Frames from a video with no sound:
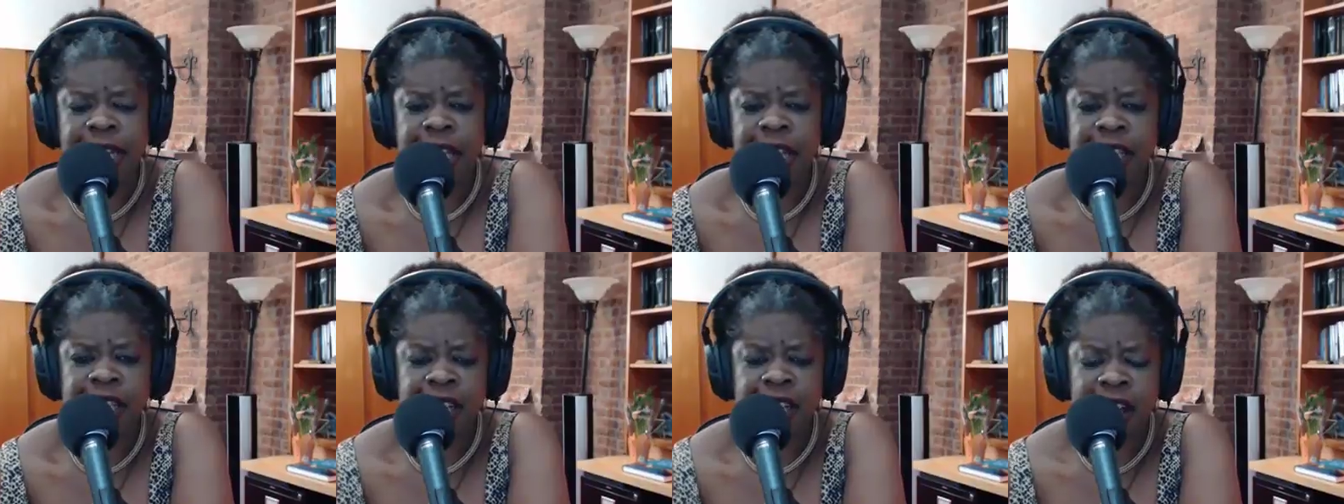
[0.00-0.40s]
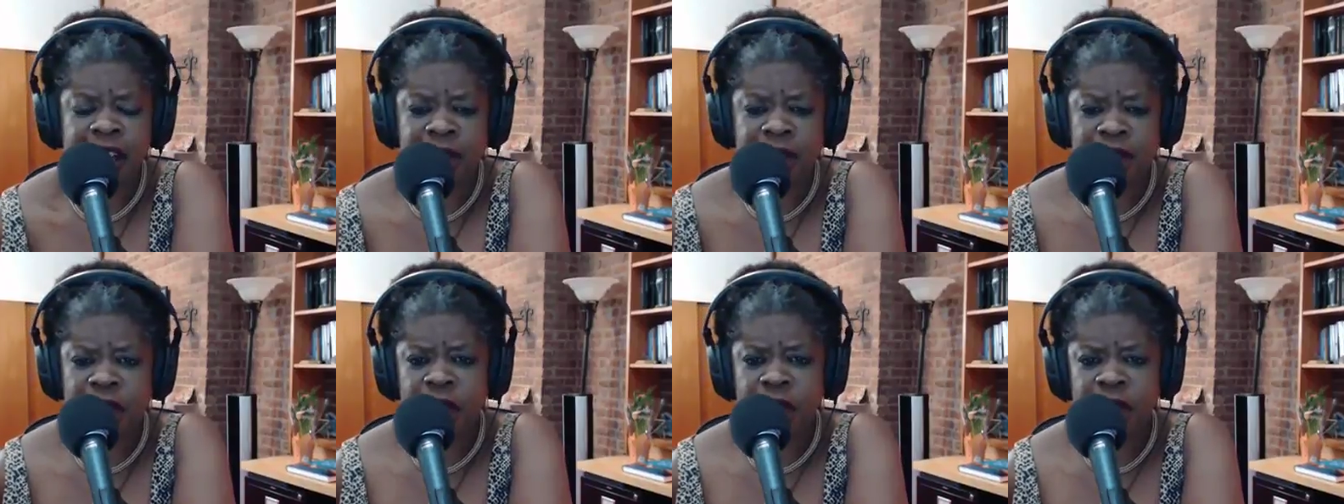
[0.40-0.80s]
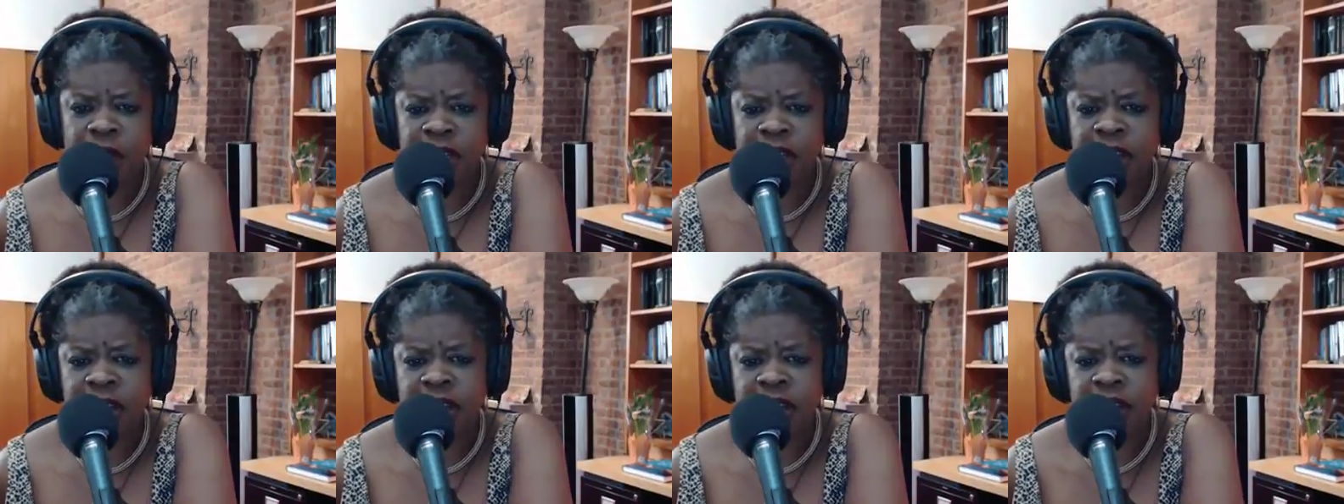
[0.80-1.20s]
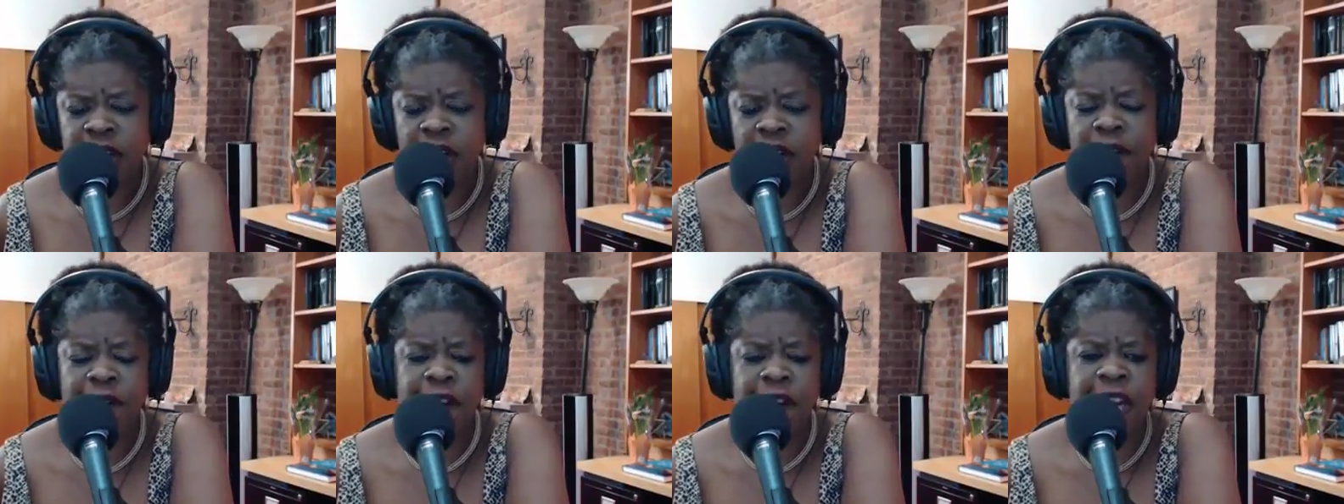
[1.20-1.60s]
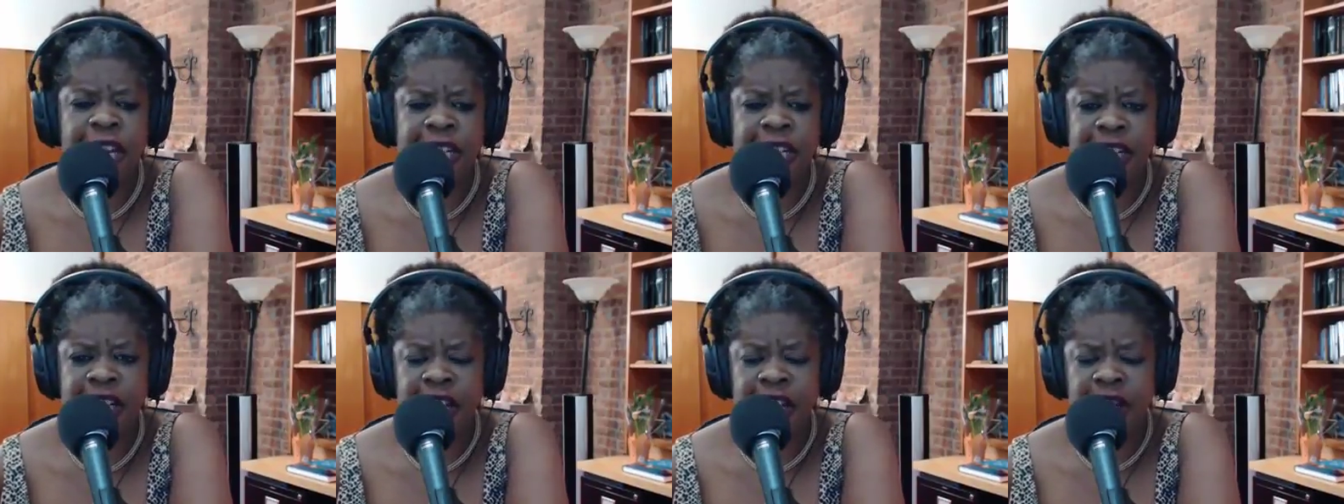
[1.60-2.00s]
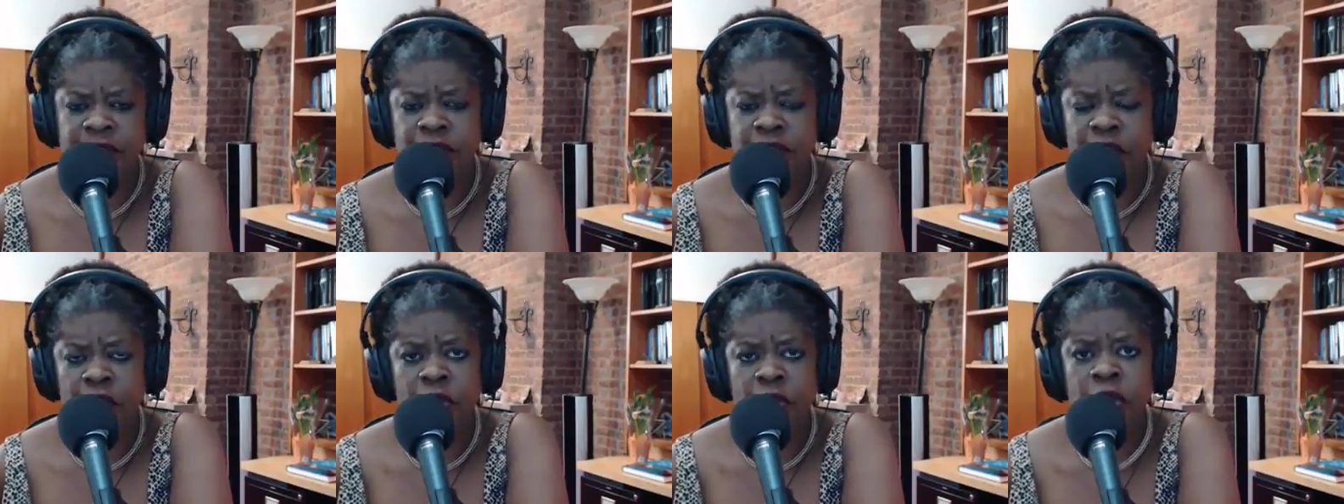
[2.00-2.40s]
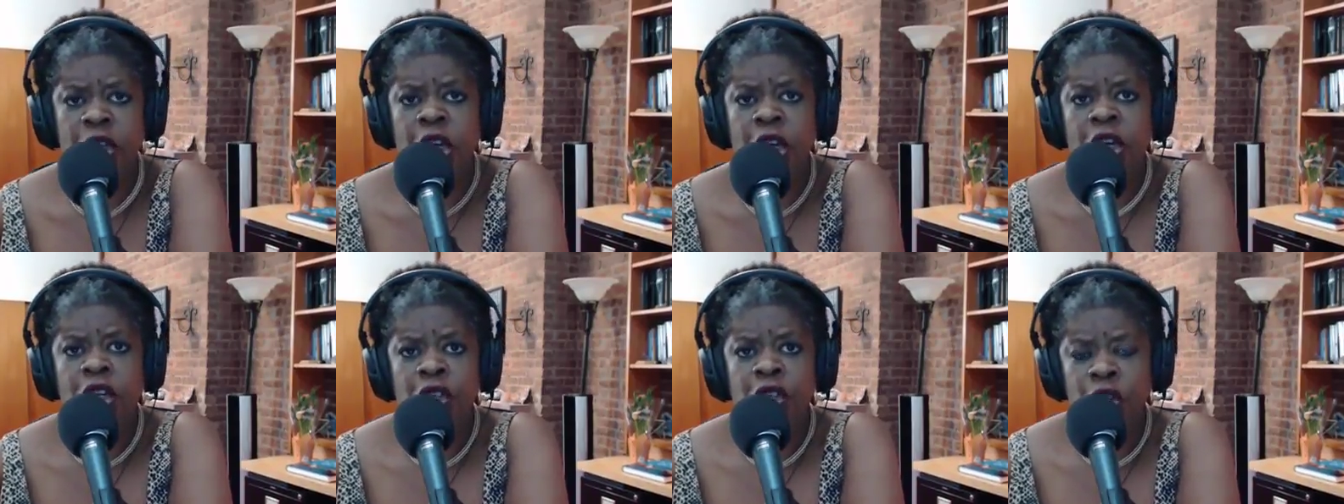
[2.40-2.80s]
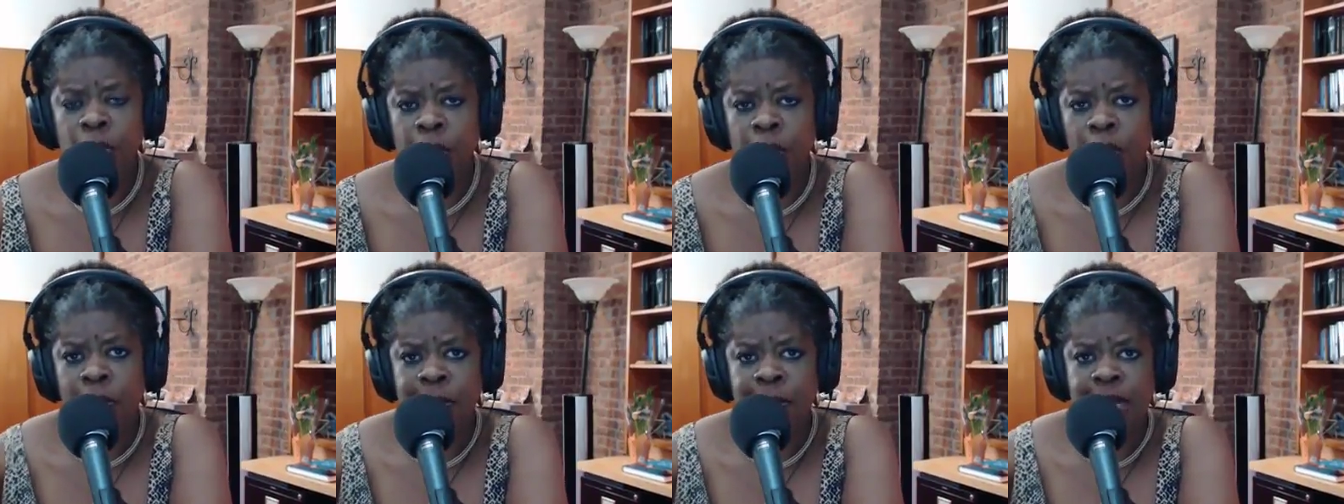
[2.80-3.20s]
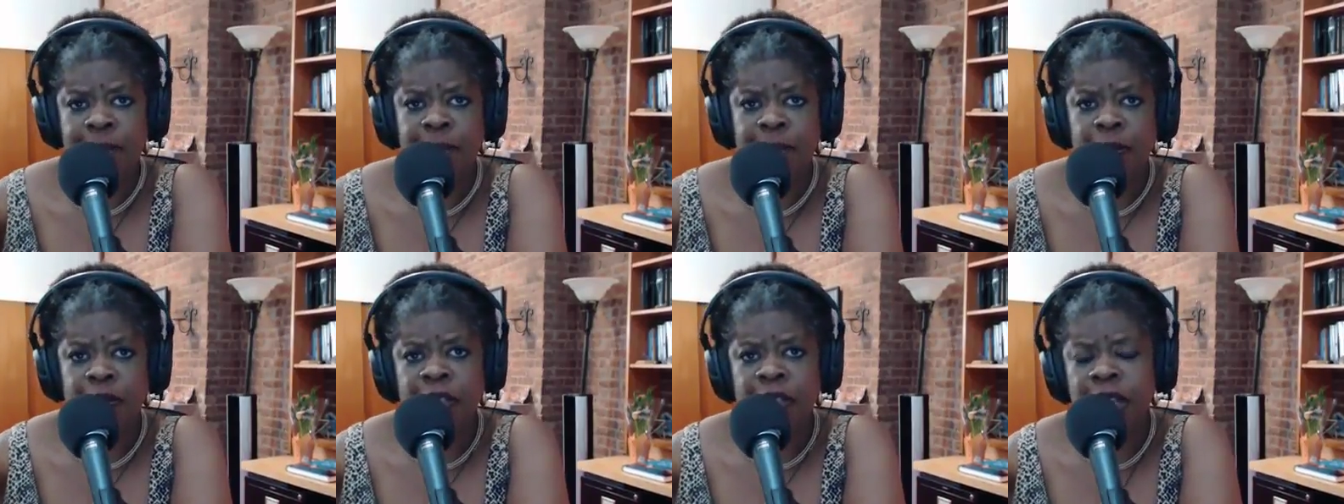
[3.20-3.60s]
and then I enrolled another girlfriend and I enrolled two more people.